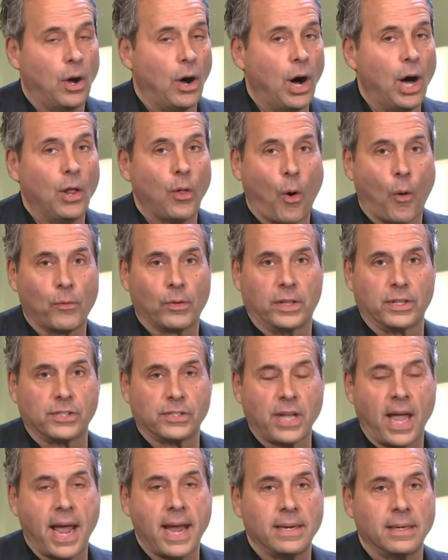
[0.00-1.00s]
all over the
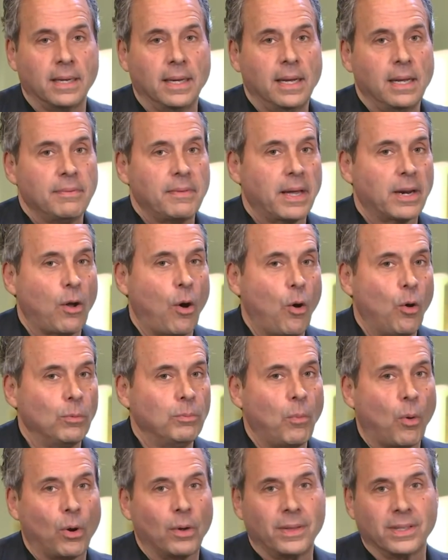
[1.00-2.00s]
state that hold
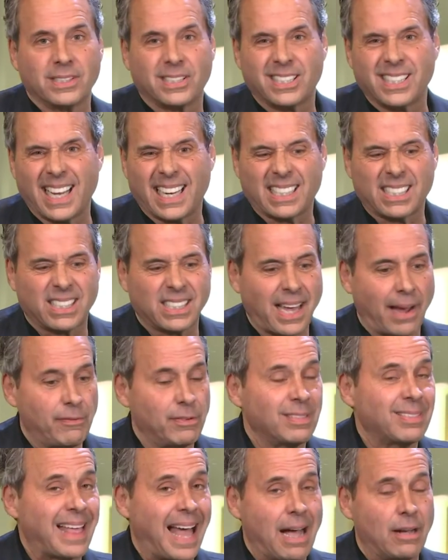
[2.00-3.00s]
more than six,
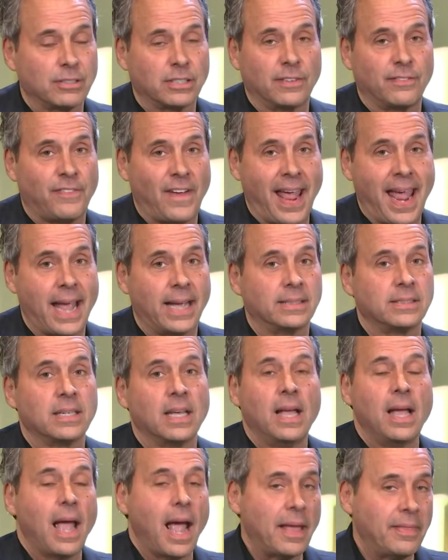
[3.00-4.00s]
seven thousand fans,
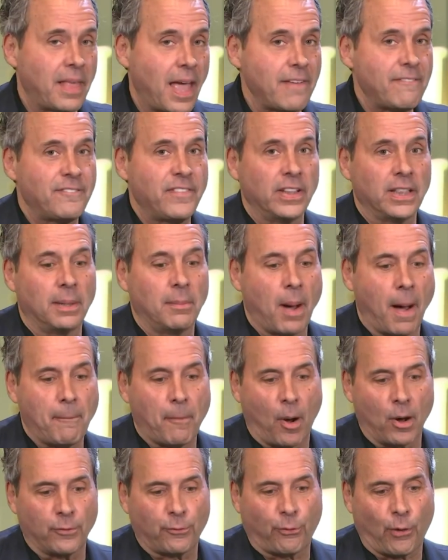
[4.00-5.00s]
and they fill them up
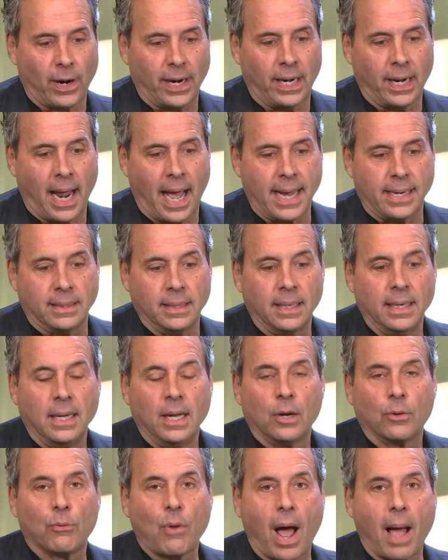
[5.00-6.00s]
on Friday night.
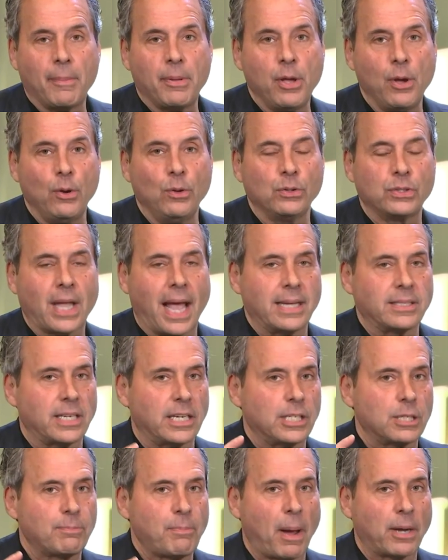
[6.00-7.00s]
Rob Hughes has a
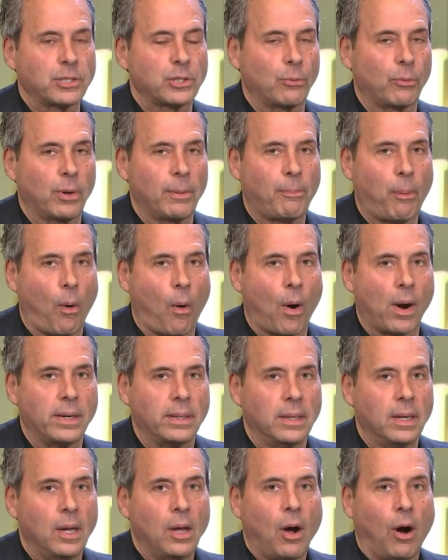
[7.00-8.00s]
special report
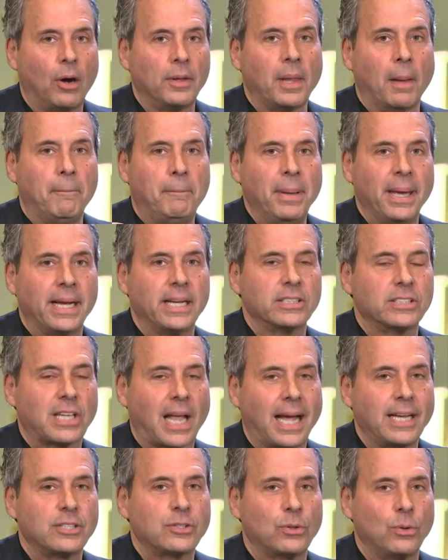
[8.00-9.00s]
on the biggest
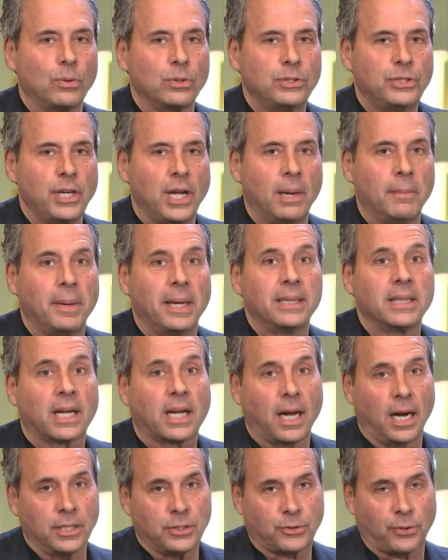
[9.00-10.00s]
high school gym in the
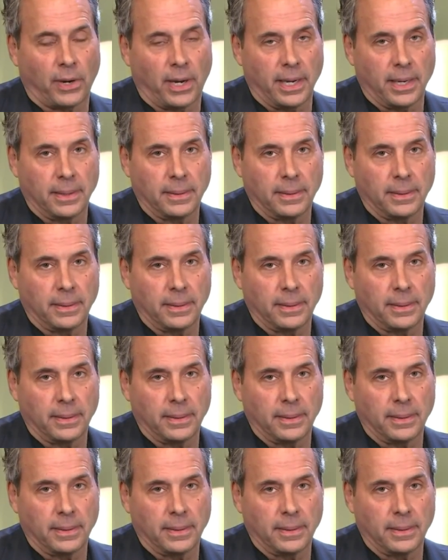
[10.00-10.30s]
country.